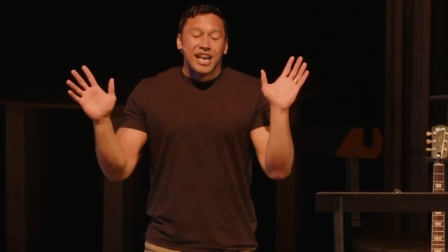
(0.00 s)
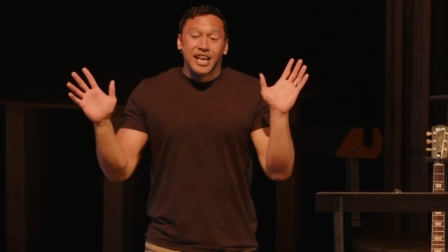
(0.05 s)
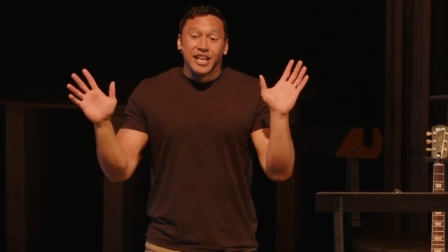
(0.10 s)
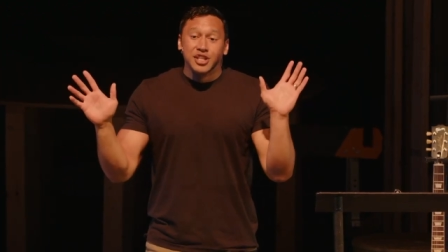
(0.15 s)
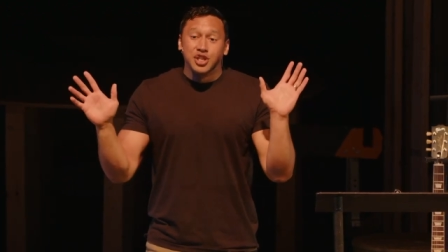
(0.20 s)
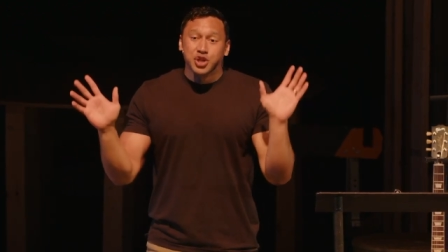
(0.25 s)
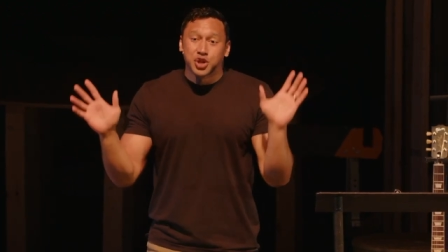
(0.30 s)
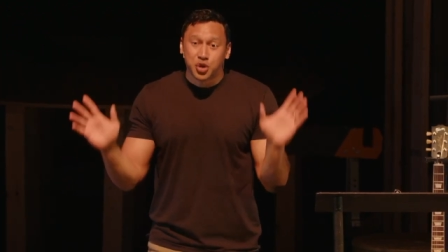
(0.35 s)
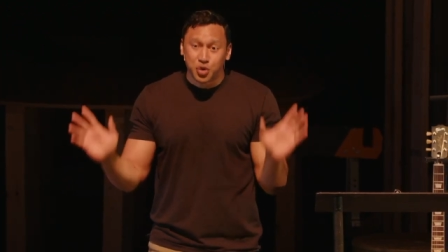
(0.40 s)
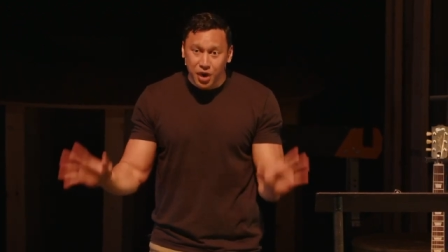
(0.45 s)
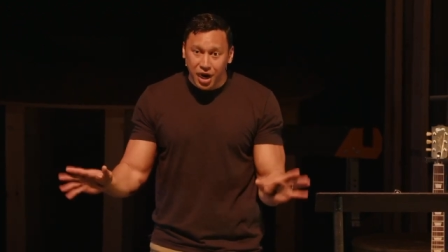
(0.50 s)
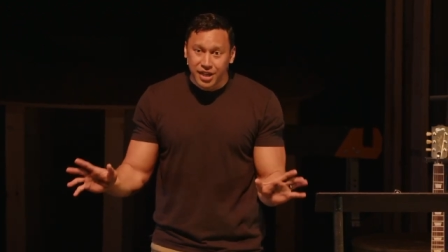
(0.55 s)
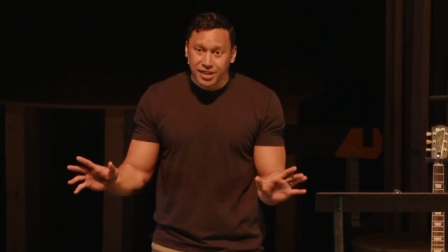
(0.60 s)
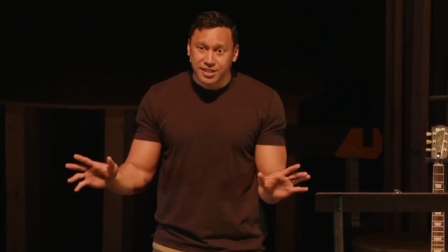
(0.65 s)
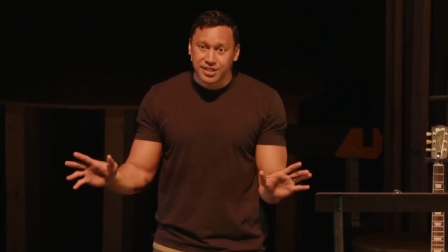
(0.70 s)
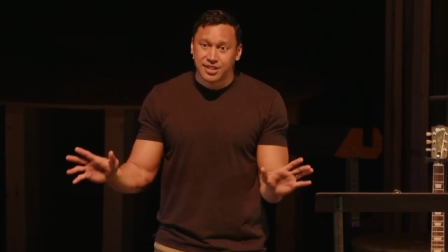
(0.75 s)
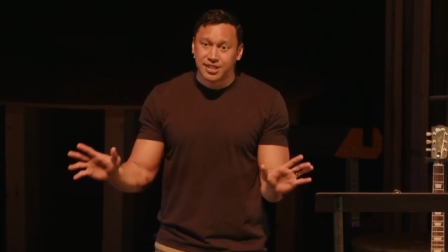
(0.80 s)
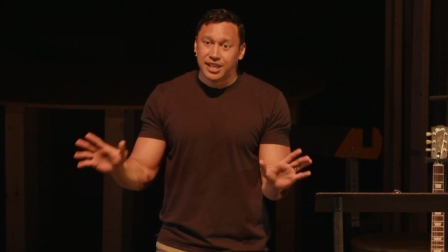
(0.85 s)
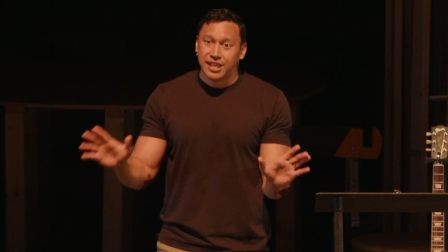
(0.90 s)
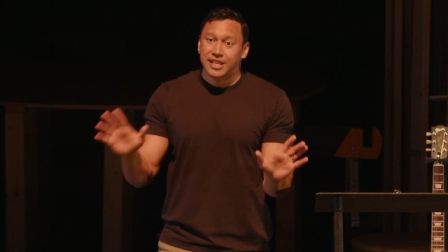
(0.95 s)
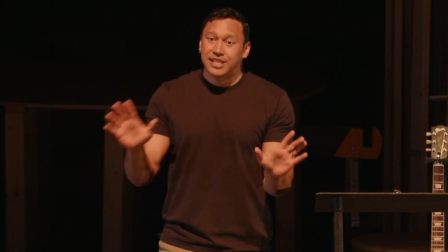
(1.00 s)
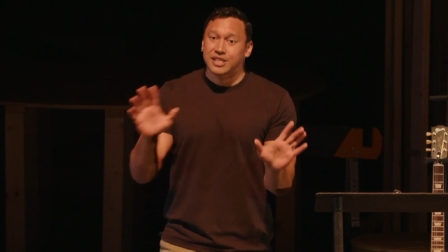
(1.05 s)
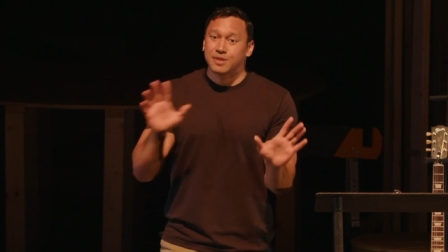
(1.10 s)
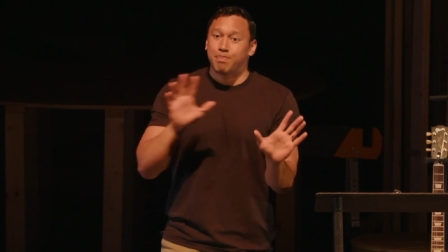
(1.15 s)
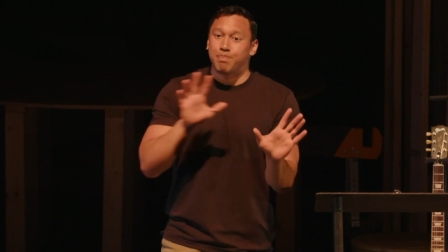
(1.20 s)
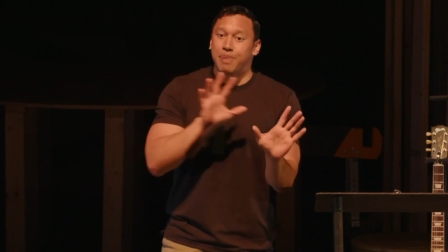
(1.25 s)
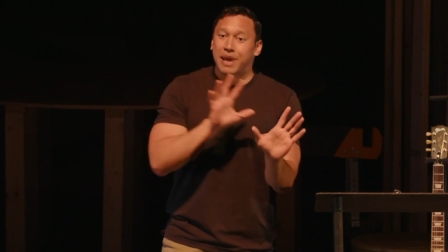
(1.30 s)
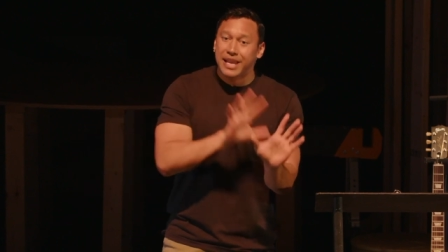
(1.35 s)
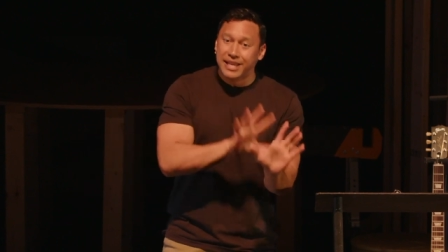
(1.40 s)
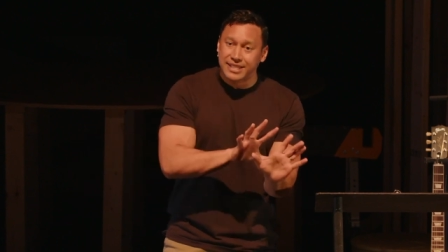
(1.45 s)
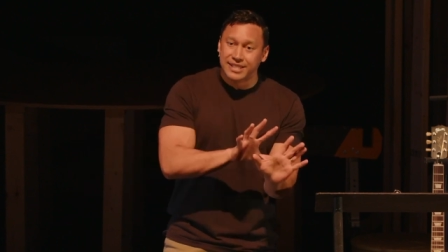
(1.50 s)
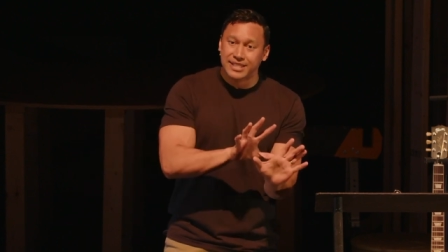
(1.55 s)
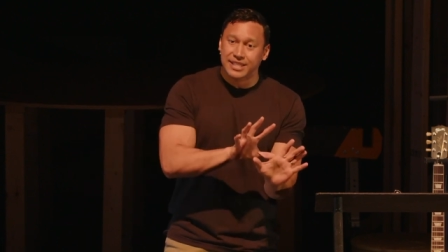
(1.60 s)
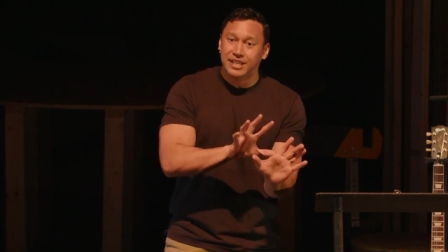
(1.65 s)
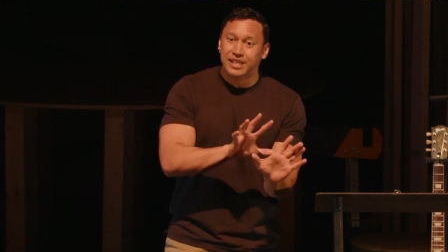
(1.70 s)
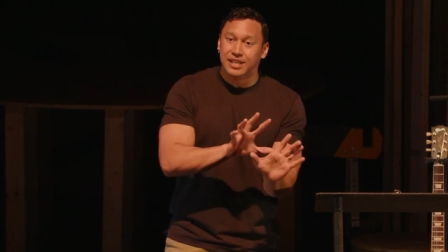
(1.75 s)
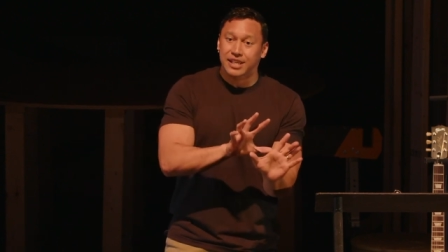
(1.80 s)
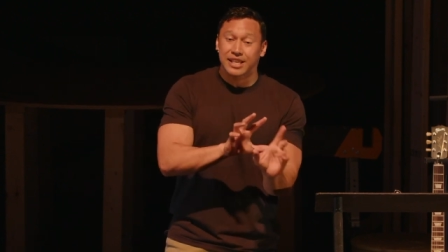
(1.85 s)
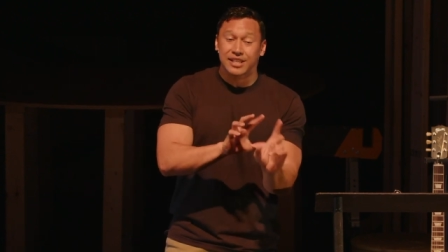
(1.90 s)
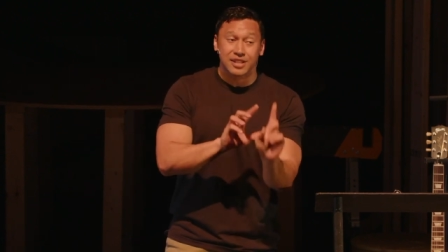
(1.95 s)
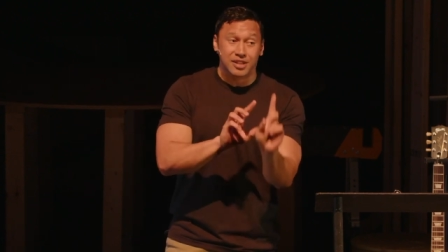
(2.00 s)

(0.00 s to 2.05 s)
And trust is basic,